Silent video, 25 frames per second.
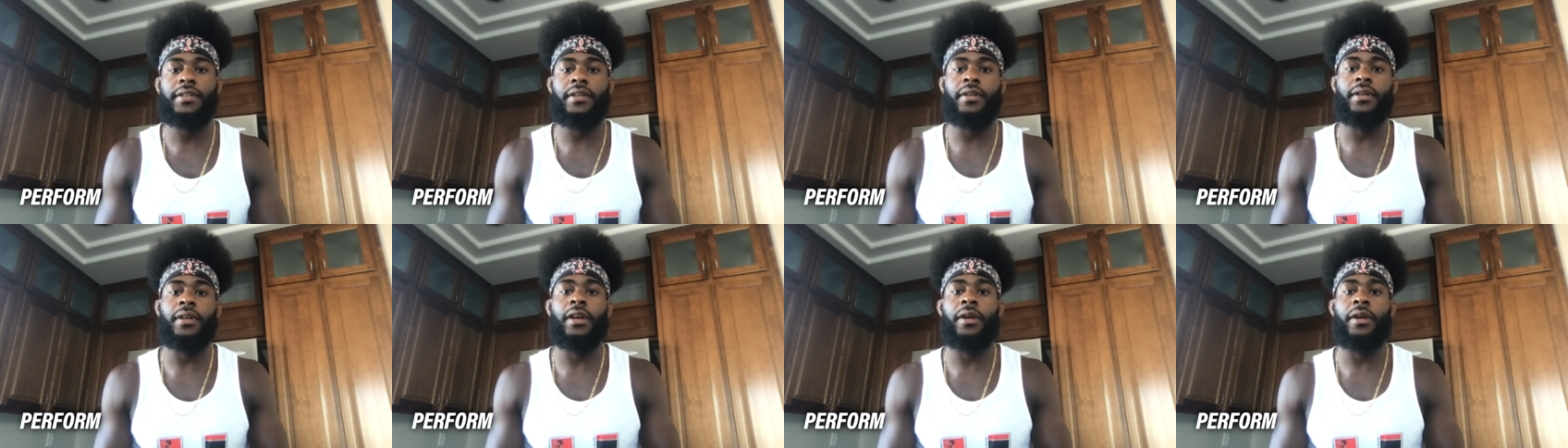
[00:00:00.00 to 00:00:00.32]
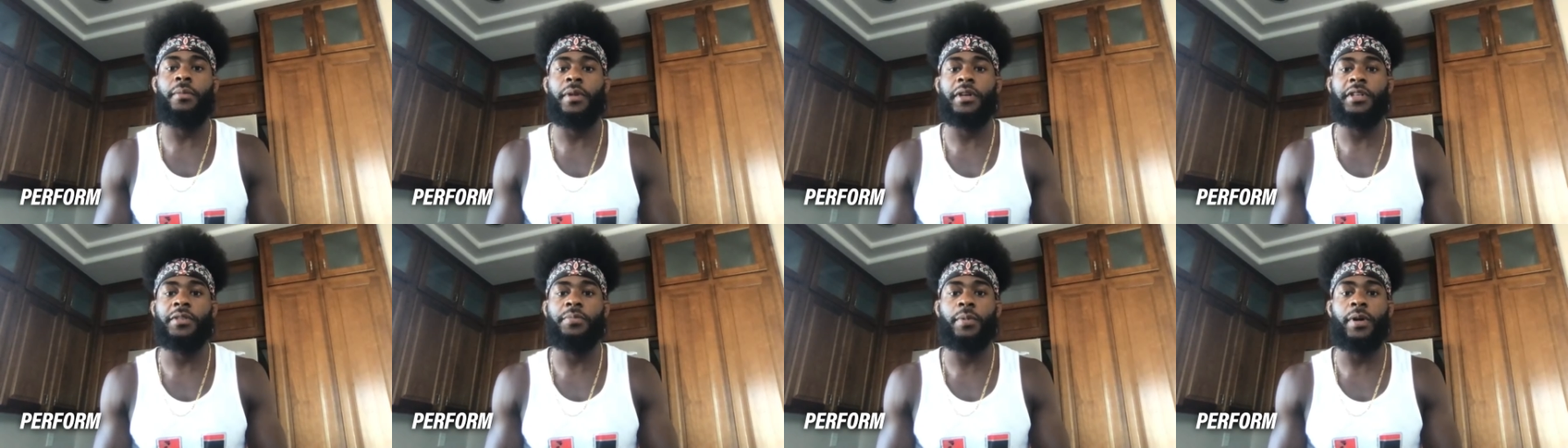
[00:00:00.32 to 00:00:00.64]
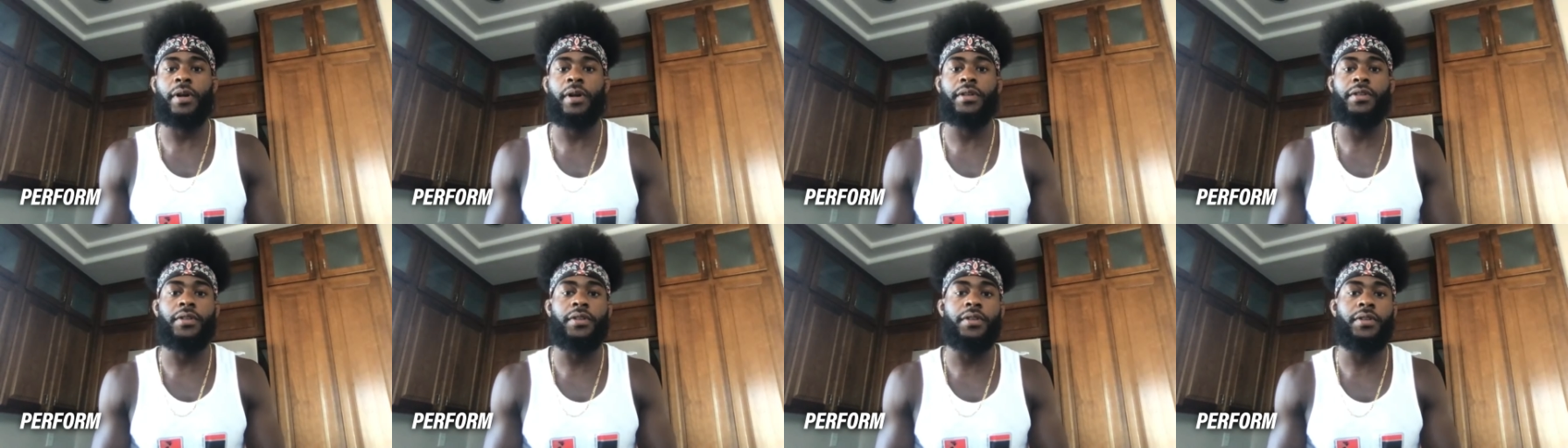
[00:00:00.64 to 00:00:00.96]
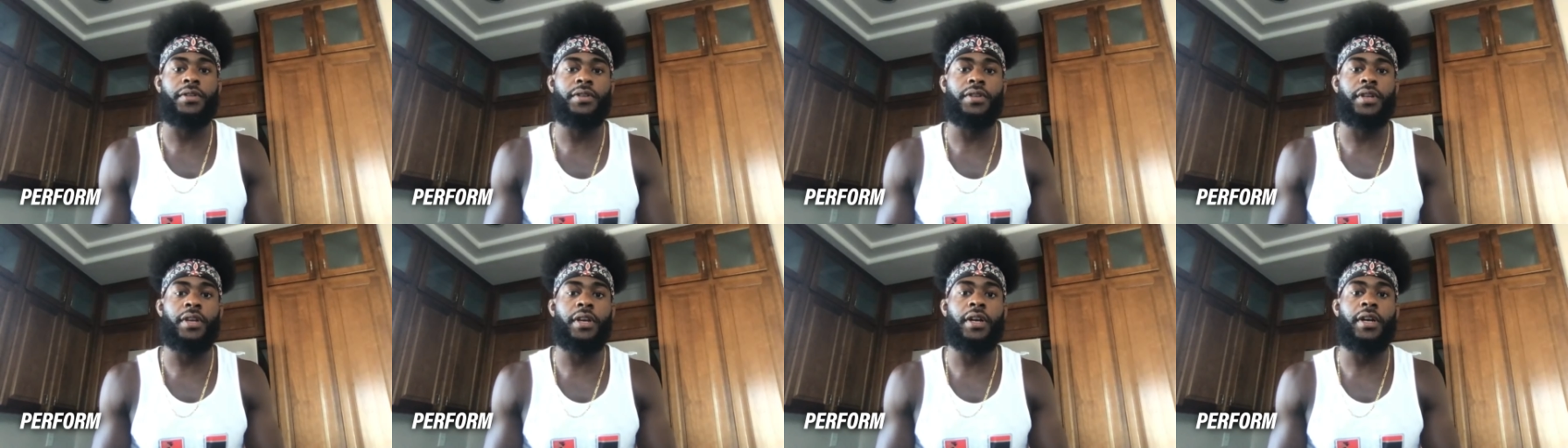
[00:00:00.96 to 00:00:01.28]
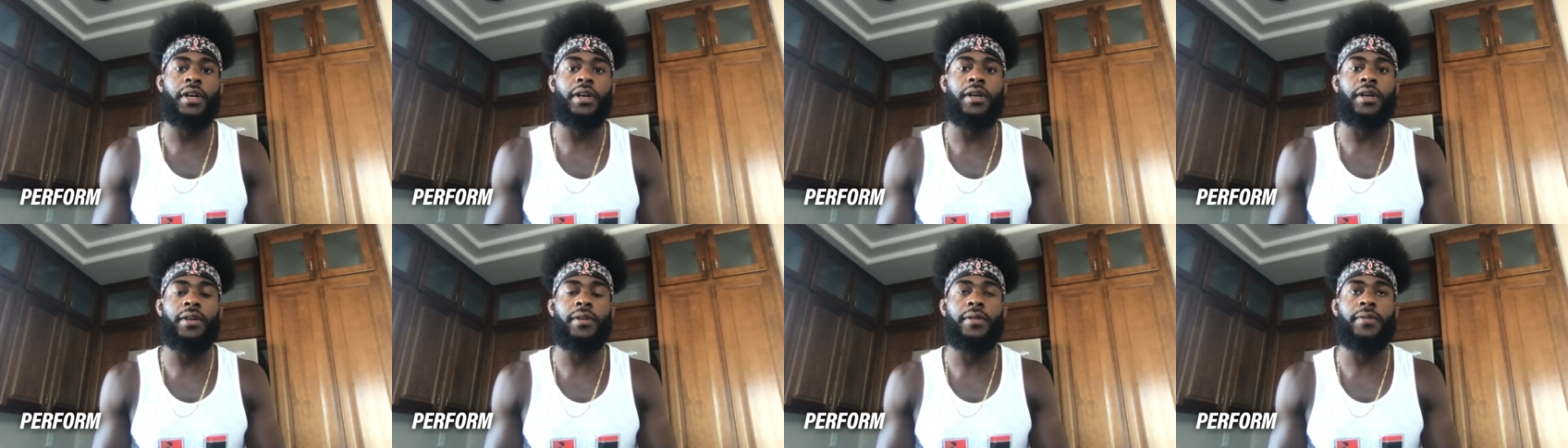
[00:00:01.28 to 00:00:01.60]
I got my sponsors,
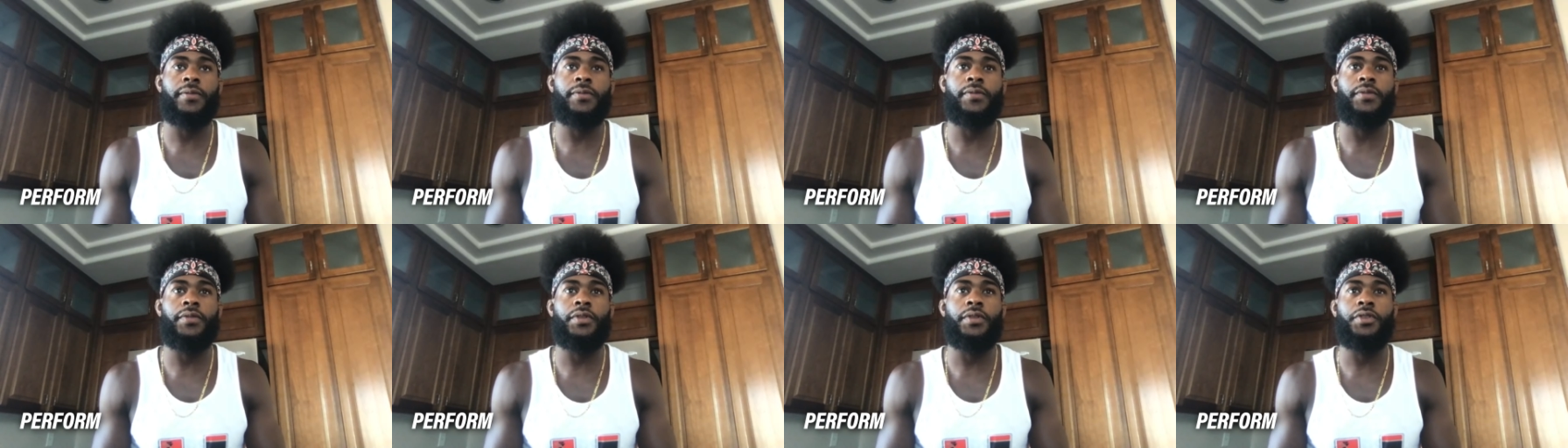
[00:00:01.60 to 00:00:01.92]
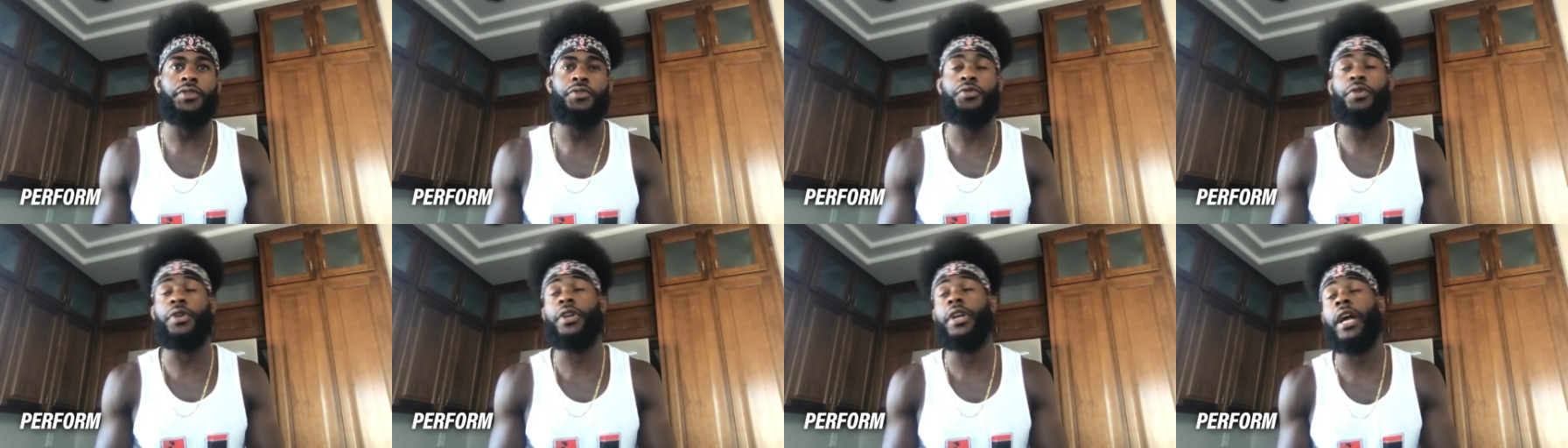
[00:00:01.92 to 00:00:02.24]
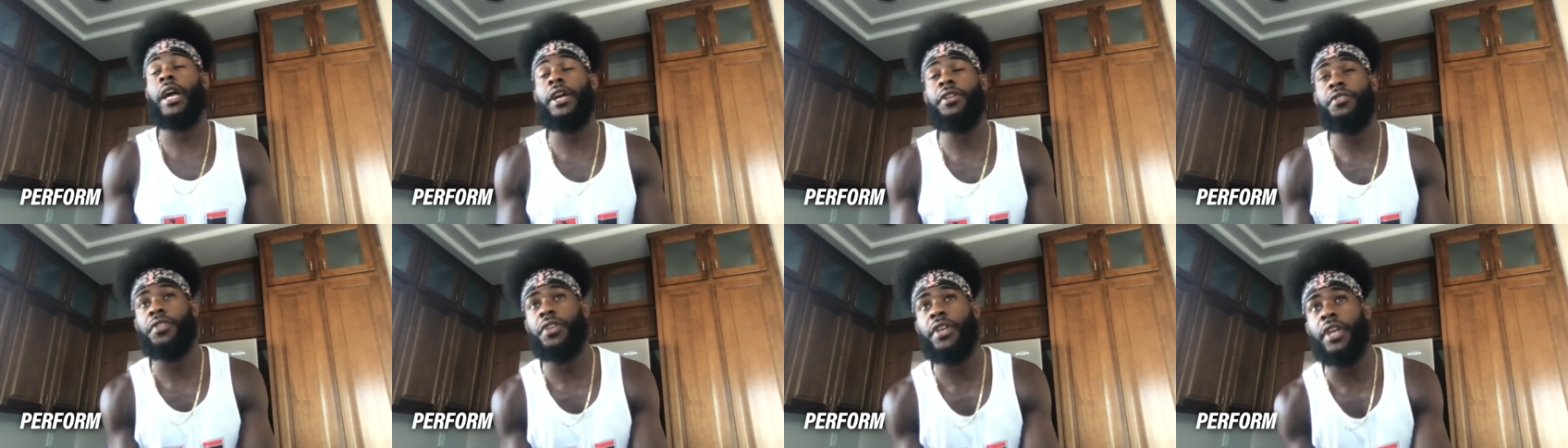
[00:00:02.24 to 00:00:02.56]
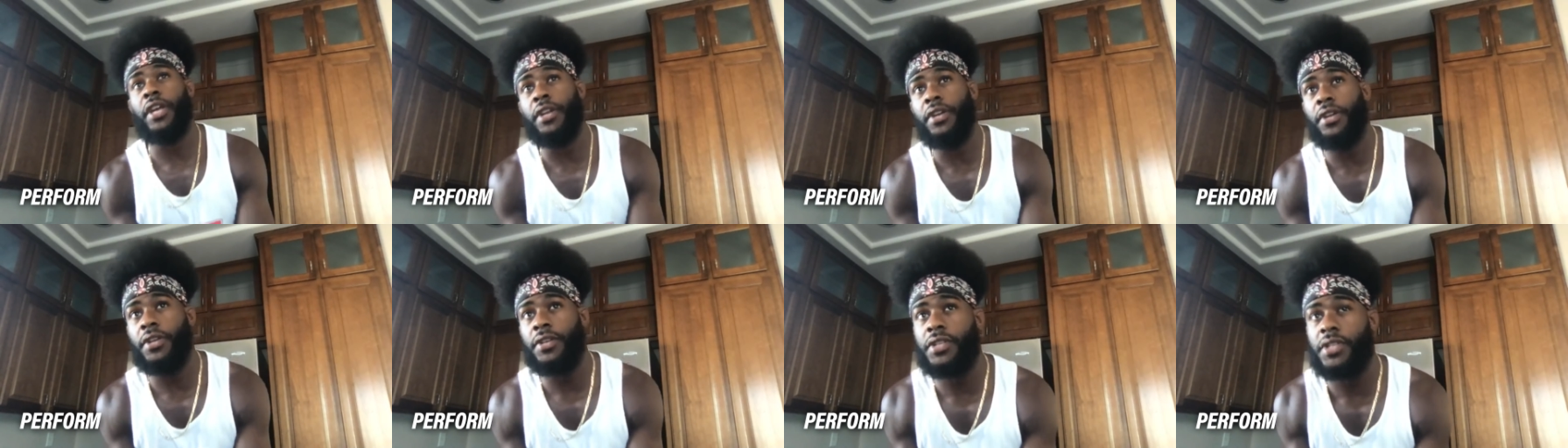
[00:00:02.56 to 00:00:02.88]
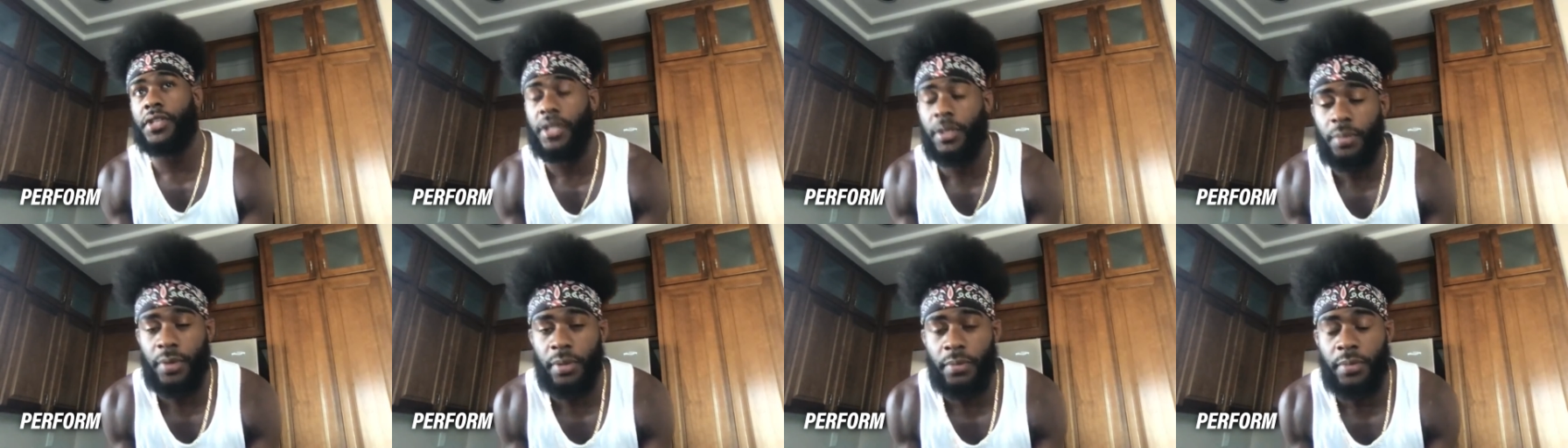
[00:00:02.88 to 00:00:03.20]
Drink Hydrocana,
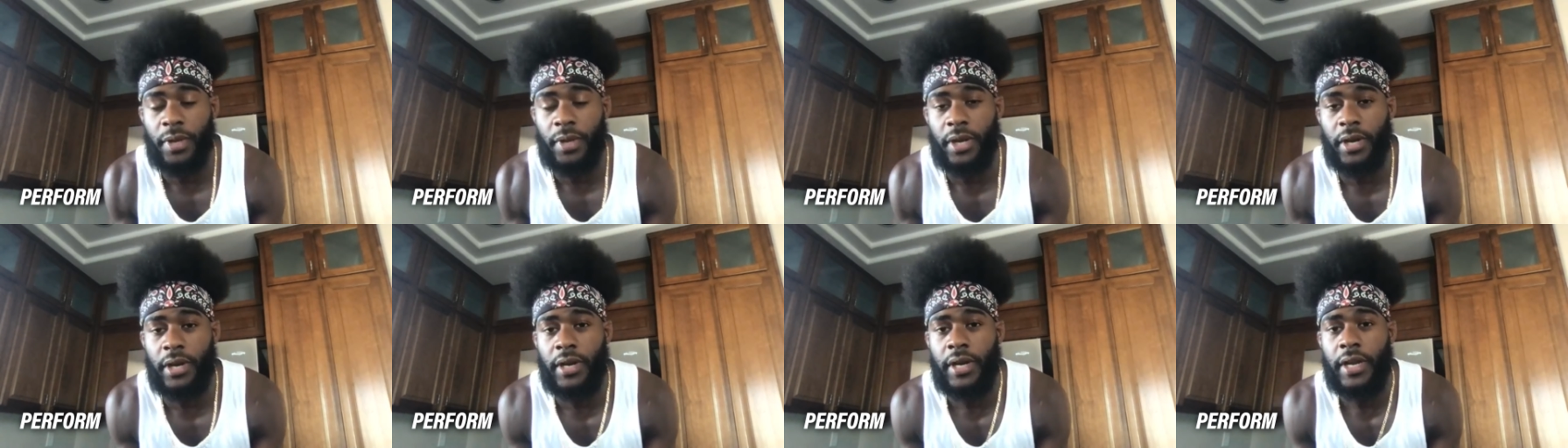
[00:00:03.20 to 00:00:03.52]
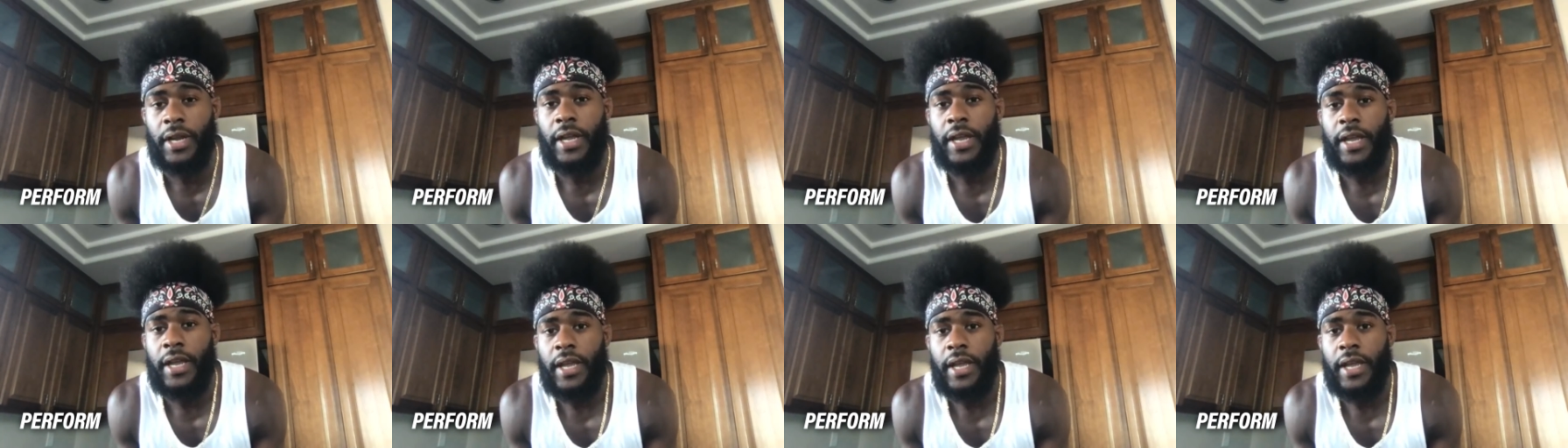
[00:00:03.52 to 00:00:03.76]
Sleepy Bear.